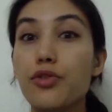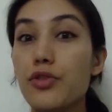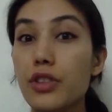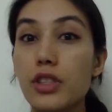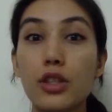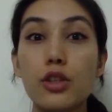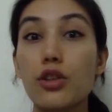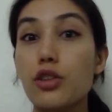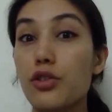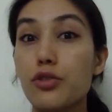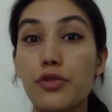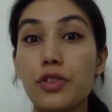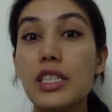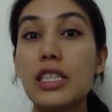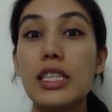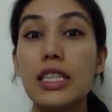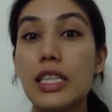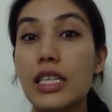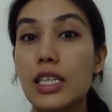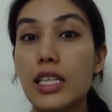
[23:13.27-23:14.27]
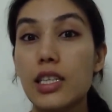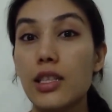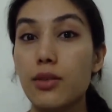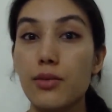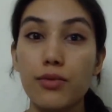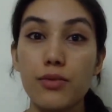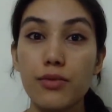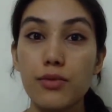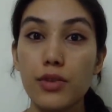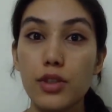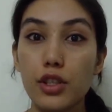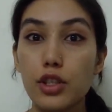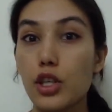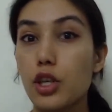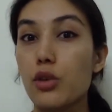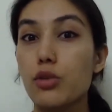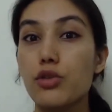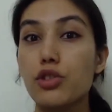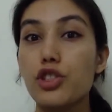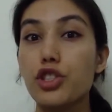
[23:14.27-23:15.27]
could really
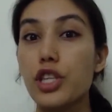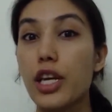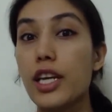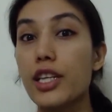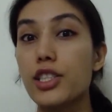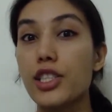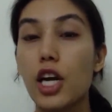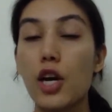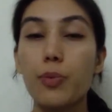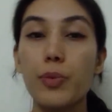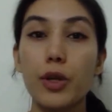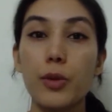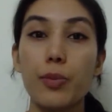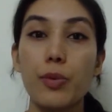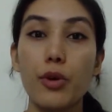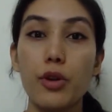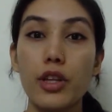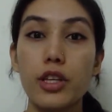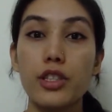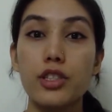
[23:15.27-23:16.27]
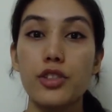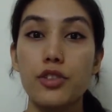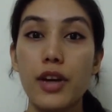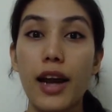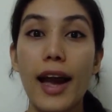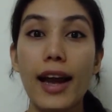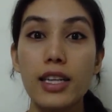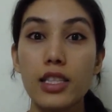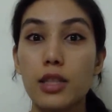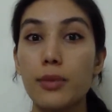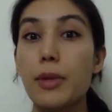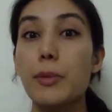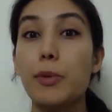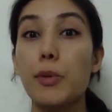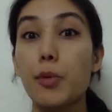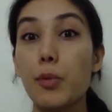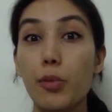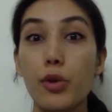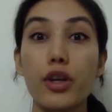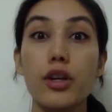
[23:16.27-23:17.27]
change how people interact and make
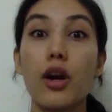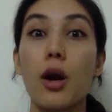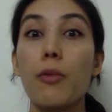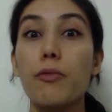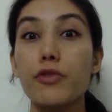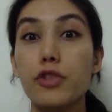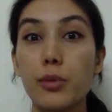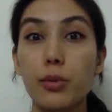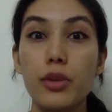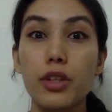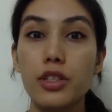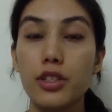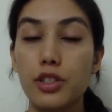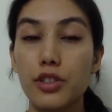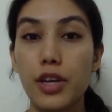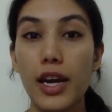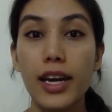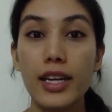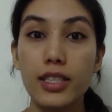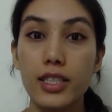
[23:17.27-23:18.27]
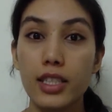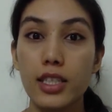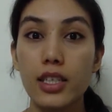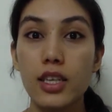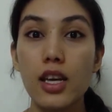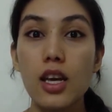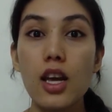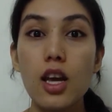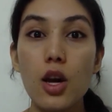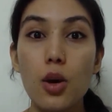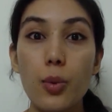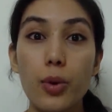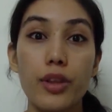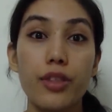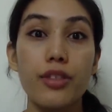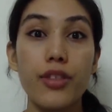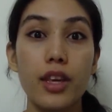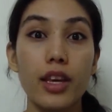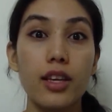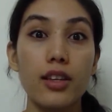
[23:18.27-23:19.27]
people more comfortable interacting with
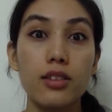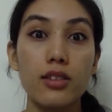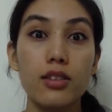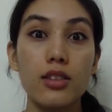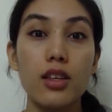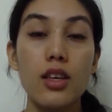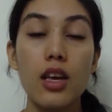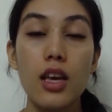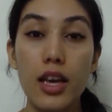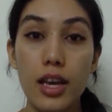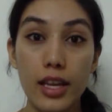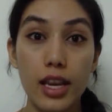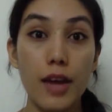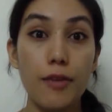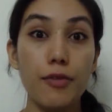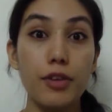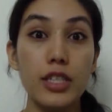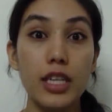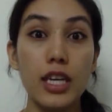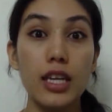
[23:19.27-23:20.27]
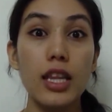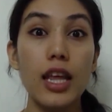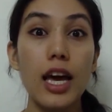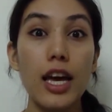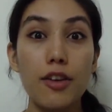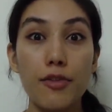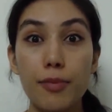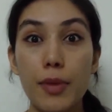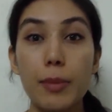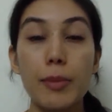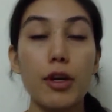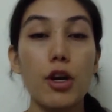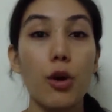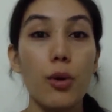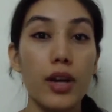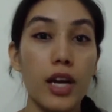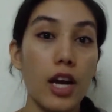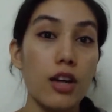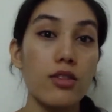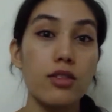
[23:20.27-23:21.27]
things in everyday life, maybe
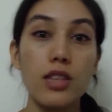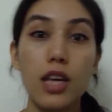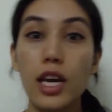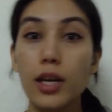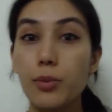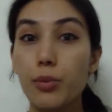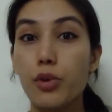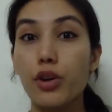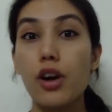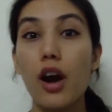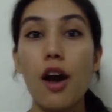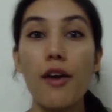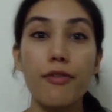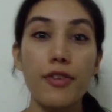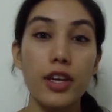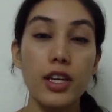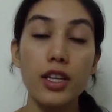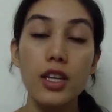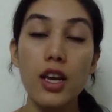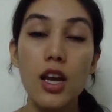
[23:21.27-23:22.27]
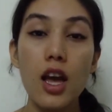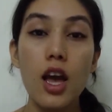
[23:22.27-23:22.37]
going outside more often.